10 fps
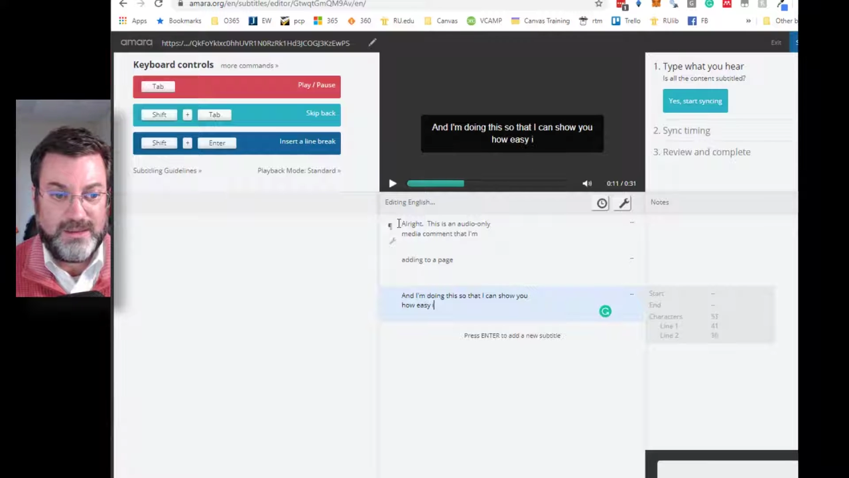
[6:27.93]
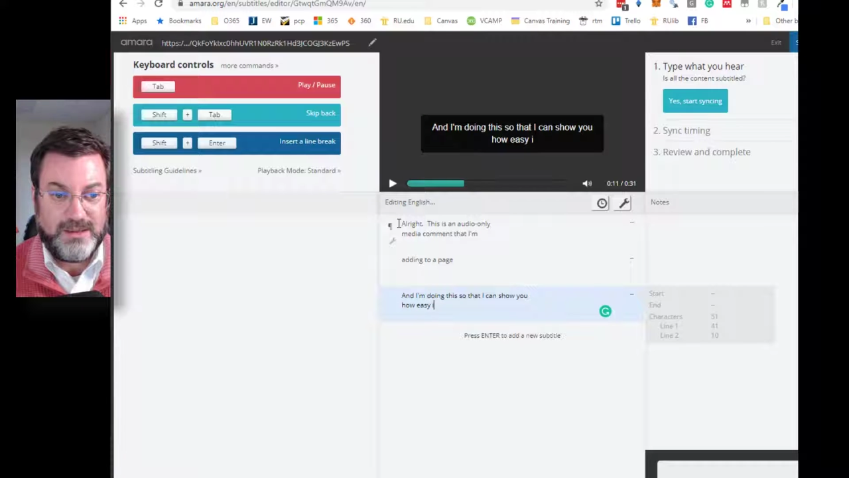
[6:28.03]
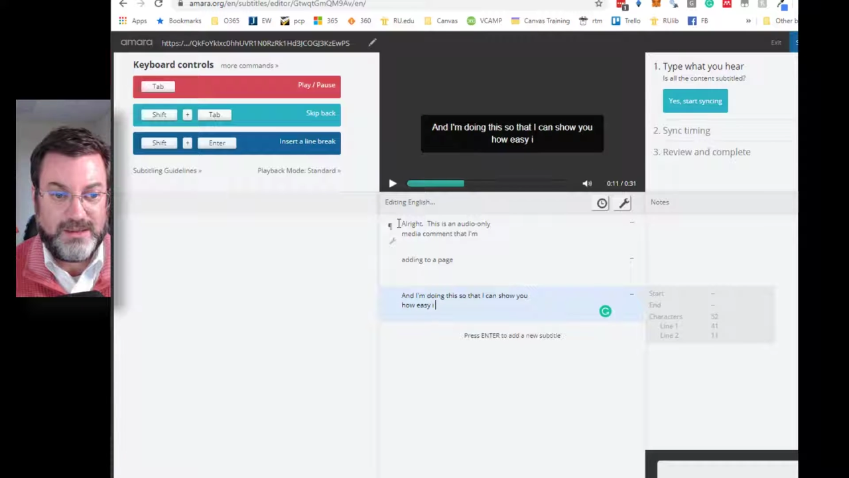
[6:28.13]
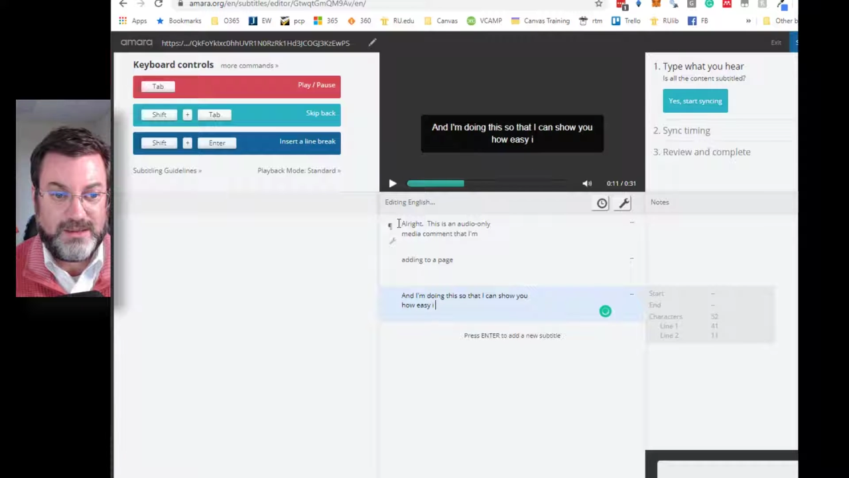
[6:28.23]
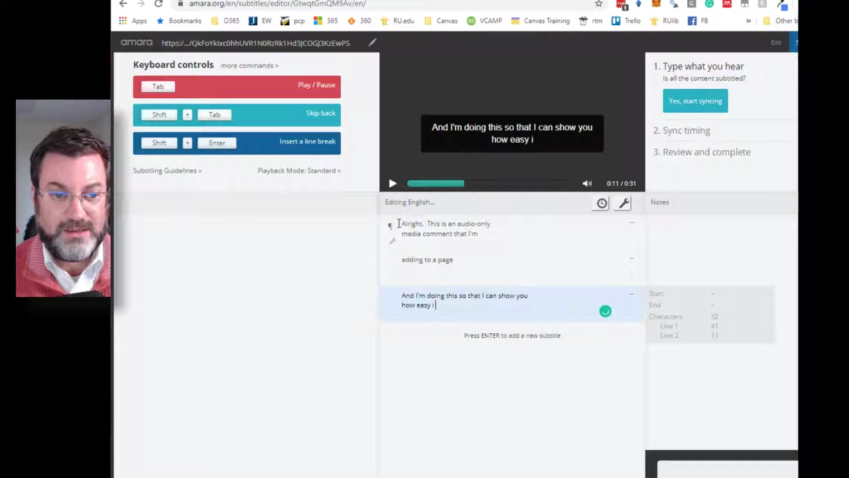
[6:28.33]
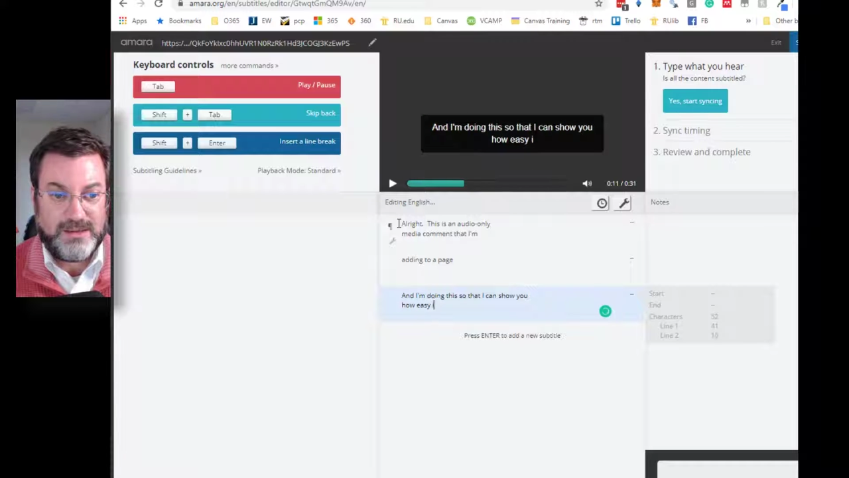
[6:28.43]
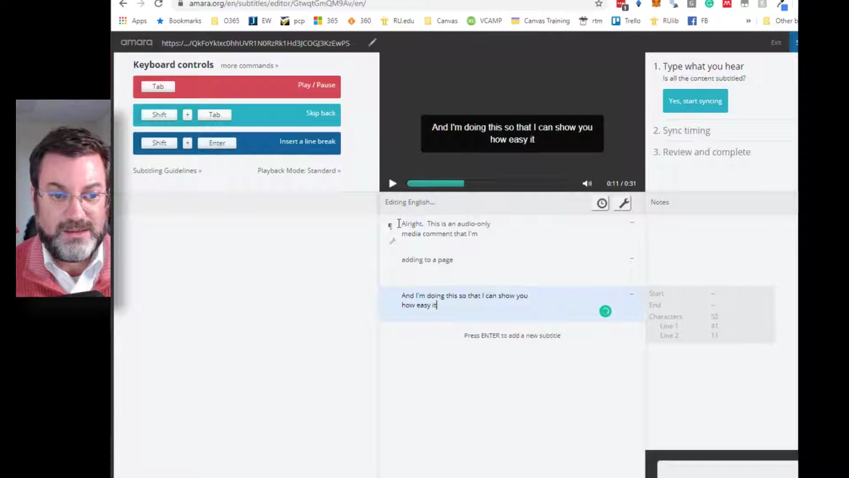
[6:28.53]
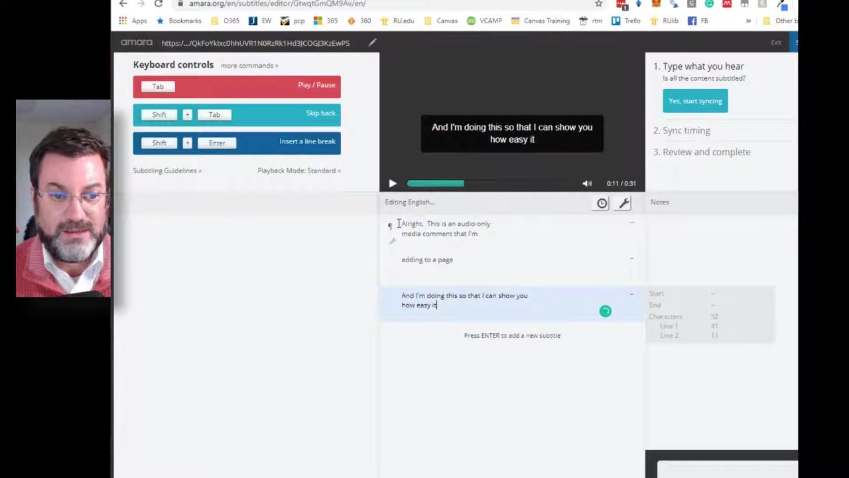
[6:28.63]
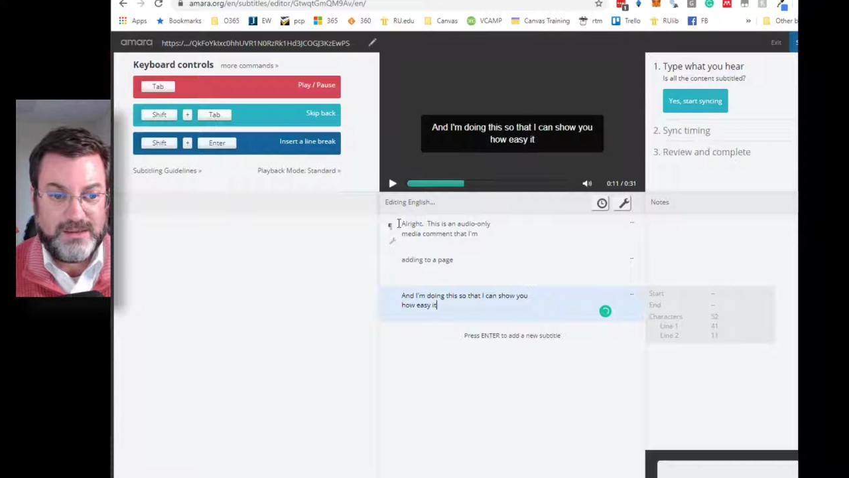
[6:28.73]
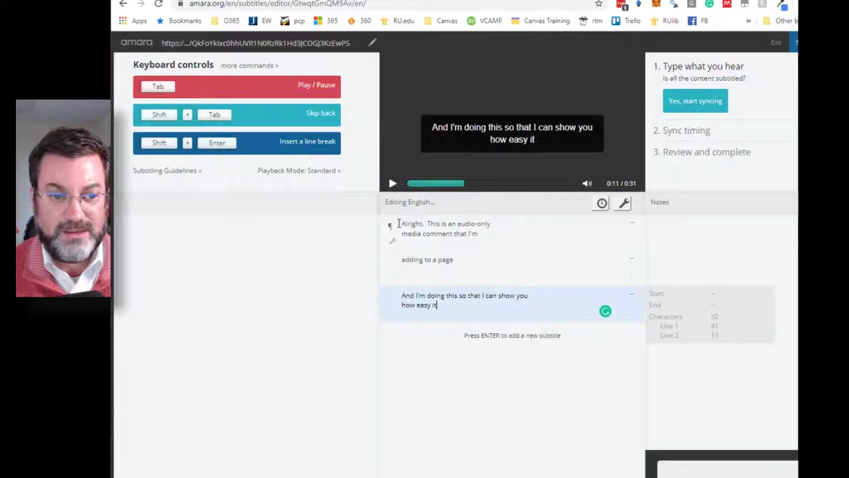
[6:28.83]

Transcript: it